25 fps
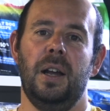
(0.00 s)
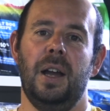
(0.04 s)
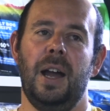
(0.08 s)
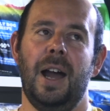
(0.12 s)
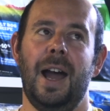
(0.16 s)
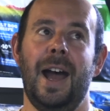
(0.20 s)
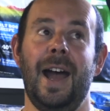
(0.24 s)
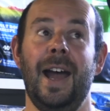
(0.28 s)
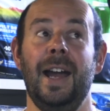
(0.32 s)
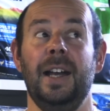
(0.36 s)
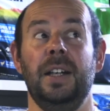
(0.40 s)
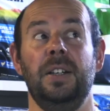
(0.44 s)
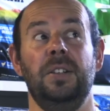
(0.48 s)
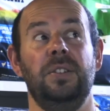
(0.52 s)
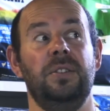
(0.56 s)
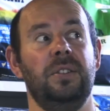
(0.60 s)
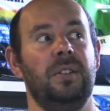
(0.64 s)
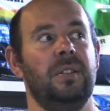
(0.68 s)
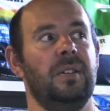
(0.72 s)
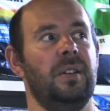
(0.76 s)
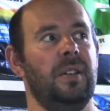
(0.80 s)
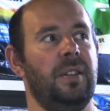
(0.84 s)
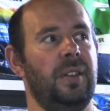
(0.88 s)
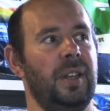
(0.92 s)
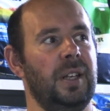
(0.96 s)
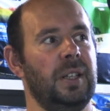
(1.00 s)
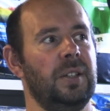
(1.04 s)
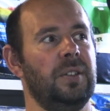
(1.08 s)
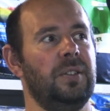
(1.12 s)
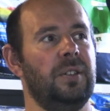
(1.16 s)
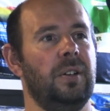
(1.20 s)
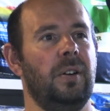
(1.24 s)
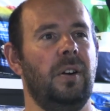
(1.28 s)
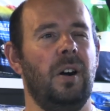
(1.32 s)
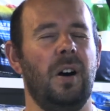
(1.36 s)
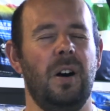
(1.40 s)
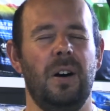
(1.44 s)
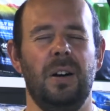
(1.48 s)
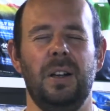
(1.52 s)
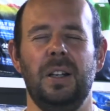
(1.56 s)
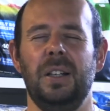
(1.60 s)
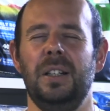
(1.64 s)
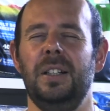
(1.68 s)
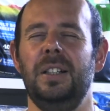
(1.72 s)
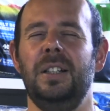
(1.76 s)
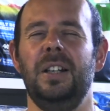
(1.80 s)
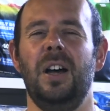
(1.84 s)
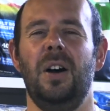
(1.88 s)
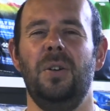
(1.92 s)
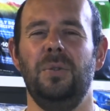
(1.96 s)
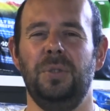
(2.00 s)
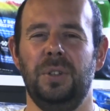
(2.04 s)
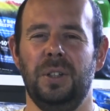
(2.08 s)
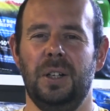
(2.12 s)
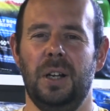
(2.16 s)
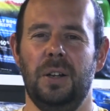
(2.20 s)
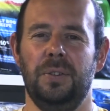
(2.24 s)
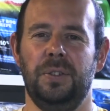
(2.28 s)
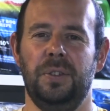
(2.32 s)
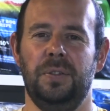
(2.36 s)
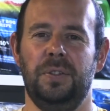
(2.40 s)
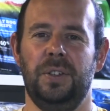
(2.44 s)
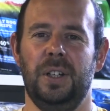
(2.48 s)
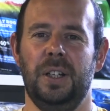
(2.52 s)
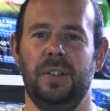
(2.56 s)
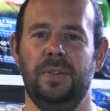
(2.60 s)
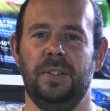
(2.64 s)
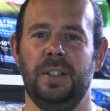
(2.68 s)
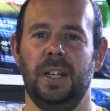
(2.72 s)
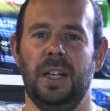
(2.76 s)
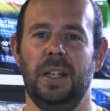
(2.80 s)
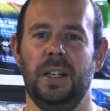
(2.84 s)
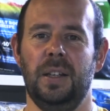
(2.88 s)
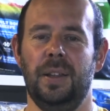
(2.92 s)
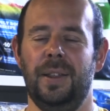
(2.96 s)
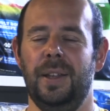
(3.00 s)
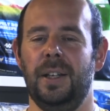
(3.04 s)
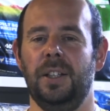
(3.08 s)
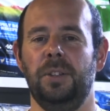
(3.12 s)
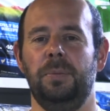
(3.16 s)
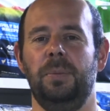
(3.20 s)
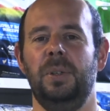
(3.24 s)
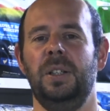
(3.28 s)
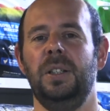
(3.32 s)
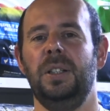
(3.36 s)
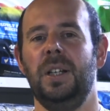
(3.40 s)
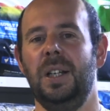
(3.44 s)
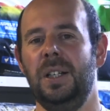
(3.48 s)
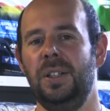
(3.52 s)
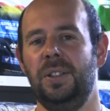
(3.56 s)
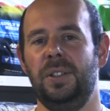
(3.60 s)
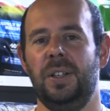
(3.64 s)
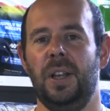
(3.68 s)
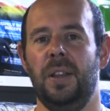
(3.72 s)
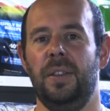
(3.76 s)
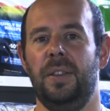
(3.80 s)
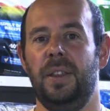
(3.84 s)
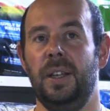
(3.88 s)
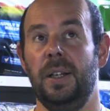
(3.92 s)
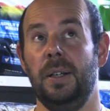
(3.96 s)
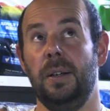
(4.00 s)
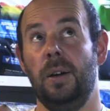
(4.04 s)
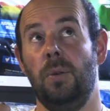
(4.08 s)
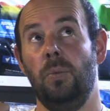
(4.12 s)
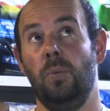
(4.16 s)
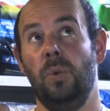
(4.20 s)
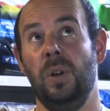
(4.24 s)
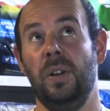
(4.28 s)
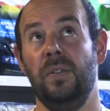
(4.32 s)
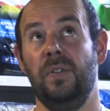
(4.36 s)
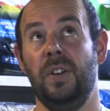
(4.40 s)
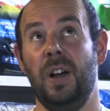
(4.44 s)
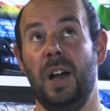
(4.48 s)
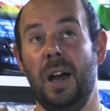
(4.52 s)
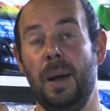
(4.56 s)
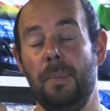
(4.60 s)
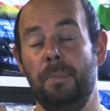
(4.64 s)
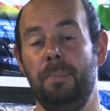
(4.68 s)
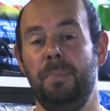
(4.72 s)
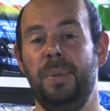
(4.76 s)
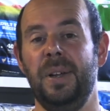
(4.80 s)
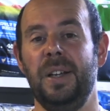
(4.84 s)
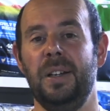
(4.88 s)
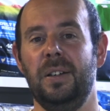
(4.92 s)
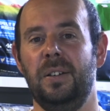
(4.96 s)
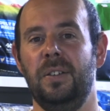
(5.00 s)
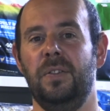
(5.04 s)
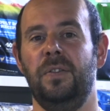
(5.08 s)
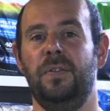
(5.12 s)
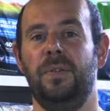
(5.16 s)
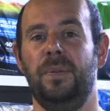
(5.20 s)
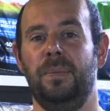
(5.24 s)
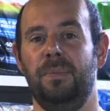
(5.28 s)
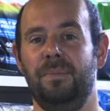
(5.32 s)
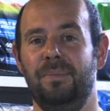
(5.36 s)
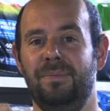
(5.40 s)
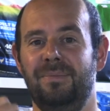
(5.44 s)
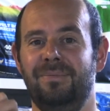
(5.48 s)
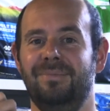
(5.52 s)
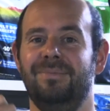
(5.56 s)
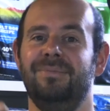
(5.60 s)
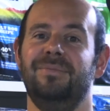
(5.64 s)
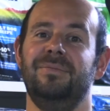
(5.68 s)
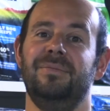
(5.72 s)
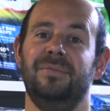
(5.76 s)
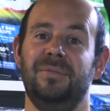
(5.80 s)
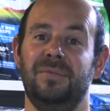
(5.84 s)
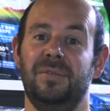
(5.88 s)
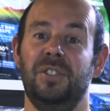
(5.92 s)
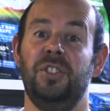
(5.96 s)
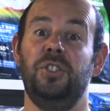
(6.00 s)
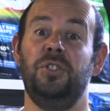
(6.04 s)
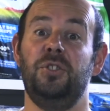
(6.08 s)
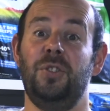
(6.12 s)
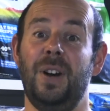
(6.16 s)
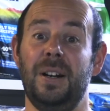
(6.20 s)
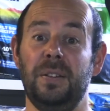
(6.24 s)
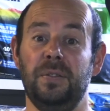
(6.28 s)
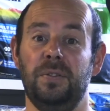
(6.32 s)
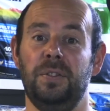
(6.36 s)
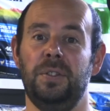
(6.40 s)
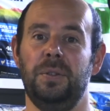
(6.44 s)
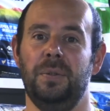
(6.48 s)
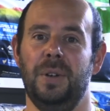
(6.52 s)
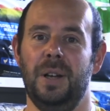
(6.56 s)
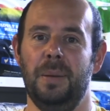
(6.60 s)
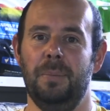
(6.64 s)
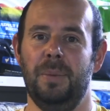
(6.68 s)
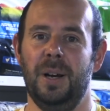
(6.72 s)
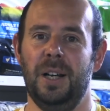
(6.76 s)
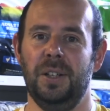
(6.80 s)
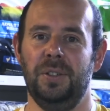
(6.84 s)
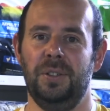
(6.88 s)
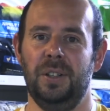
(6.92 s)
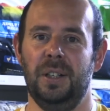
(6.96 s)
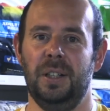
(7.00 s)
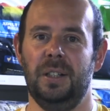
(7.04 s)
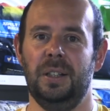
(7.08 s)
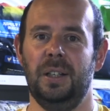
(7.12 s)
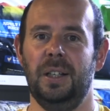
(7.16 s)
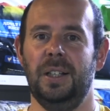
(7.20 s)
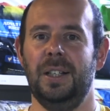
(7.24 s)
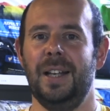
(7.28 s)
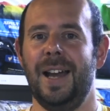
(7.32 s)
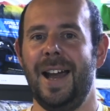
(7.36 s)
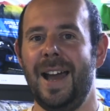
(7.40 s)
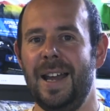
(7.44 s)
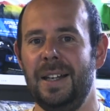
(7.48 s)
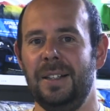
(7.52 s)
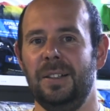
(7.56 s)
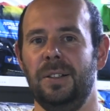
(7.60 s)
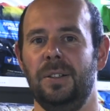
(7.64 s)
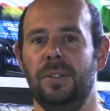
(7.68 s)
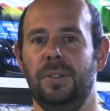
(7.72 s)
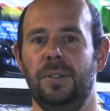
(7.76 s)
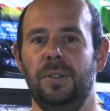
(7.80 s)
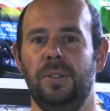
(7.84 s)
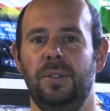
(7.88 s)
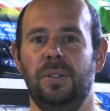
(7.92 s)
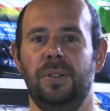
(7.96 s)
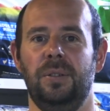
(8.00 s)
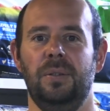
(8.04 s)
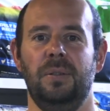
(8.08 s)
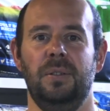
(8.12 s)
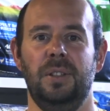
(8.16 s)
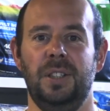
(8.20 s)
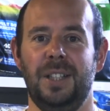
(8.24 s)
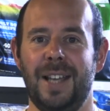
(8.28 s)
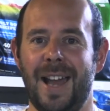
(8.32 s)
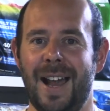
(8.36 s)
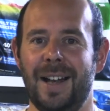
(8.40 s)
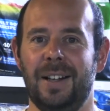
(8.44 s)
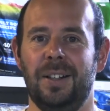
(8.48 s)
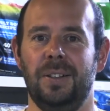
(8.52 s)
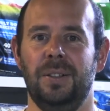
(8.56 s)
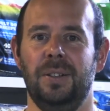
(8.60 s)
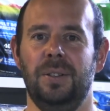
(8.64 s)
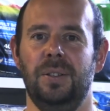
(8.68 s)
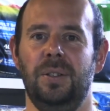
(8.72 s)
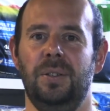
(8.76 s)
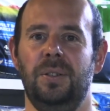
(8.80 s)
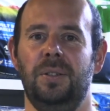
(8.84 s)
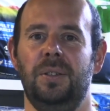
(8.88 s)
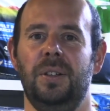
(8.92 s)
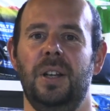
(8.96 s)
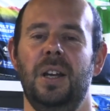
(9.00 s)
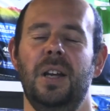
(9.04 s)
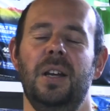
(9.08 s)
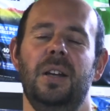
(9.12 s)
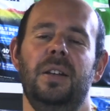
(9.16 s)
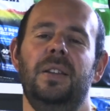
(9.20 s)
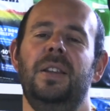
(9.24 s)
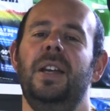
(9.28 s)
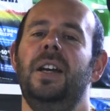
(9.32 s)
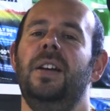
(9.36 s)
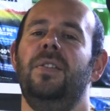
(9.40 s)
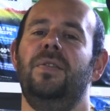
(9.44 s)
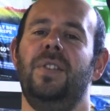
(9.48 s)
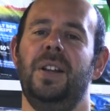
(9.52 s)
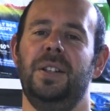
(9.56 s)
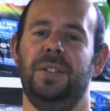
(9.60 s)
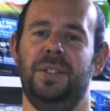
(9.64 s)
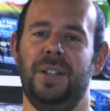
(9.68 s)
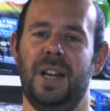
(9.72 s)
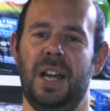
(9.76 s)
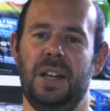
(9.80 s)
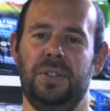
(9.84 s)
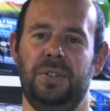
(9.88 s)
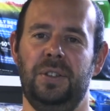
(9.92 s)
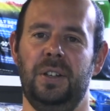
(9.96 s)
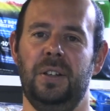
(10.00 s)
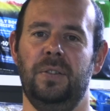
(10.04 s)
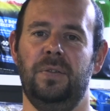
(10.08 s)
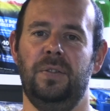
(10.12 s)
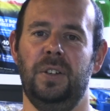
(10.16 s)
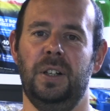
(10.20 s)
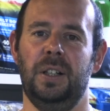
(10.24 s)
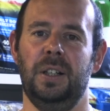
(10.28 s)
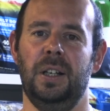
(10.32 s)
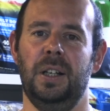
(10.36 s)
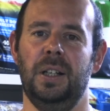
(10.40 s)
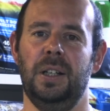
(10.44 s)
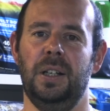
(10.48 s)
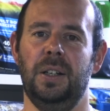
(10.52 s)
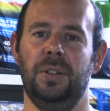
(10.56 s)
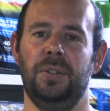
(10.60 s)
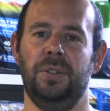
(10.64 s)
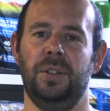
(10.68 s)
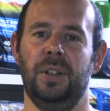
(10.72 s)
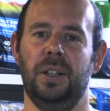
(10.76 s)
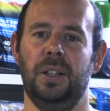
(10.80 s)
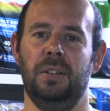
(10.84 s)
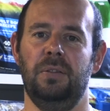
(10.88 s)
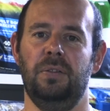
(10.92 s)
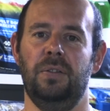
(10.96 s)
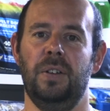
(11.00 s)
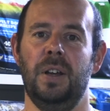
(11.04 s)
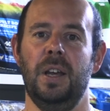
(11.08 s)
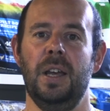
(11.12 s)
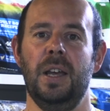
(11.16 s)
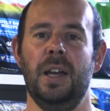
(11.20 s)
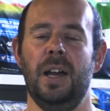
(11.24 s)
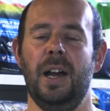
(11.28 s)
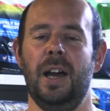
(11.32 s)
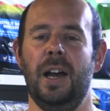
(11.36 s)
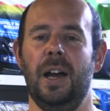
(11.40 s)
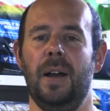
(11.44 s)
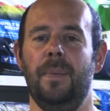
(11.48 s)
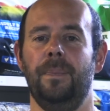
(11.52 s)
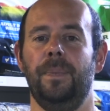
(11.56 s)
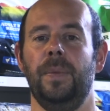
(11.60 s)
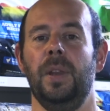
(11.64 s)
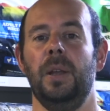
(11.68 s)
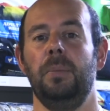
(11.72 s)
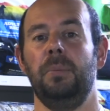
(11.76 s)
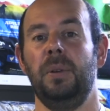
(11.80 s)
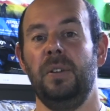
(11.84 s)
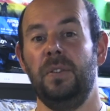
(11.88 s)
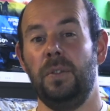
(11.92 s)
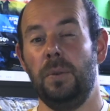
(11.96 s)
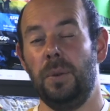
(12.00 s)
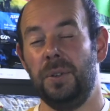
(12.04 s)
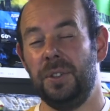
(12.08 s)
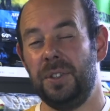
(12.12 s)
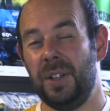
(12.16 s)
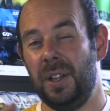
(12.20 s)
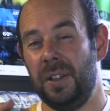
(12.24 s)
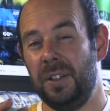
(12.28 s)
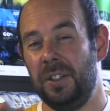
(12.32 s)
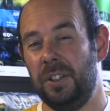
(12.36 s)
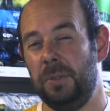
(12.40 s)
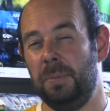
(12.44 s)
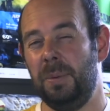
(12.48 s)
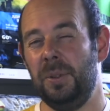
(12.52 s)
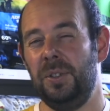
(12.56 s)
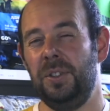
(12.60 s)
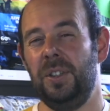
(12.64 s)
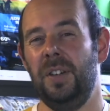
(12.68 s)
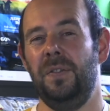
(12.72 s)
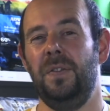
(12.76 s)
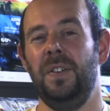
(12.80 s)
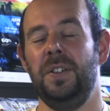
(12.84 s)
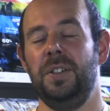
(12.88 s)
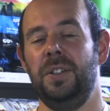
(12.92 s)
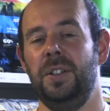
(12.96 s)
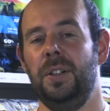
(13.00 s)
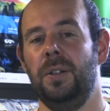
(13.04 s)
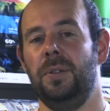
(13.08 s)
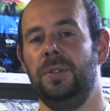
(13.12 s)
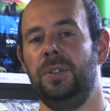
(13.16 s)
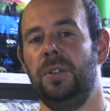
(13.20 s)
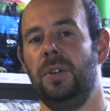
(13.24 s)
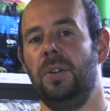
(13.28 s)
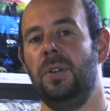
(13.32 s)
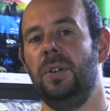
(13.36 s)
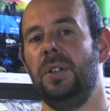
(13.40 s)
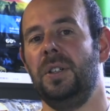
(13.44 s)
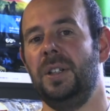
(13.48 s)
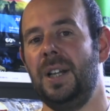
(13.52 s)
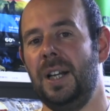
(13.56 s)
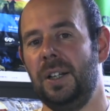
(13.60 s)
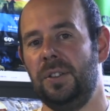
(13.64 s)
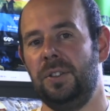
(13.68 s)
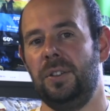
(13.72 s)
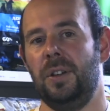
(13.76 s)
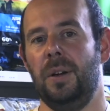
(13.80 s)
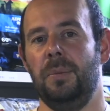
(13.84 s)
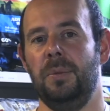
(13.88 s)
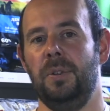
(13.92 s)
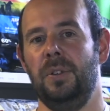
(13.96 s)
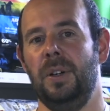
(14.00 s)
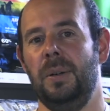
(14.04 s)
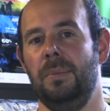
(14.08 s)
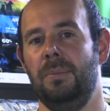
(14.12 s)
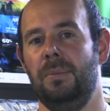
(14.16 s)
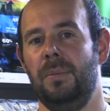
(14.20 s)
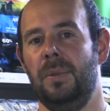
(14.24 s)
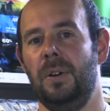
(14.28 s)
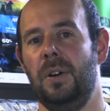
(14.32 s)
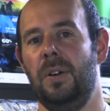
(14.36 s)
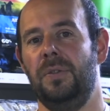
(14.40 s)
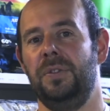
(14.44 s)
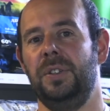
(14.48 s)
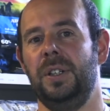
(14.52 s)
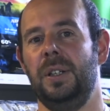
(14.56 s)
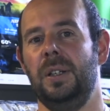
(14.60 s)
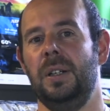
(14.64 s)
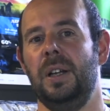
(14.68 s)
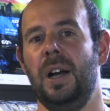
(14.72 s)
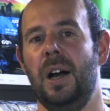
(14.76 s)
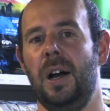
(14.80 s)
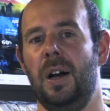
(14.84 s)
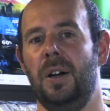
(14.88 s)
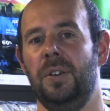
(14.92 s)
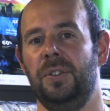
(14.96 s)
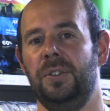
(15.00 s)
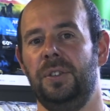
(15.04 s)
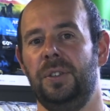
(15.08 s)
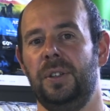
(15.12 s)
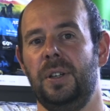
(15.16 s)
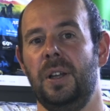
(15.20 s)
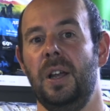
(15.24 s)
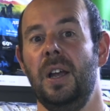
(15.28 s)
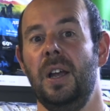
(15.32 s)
And things, there are loads and loads of teeth cleaning things, but you need something with a bit of strength to it, basically. Antlers, yakkers, they're fantastic for cleaning teeth. But if you want something specific to your dog, next time you're in, obviously ask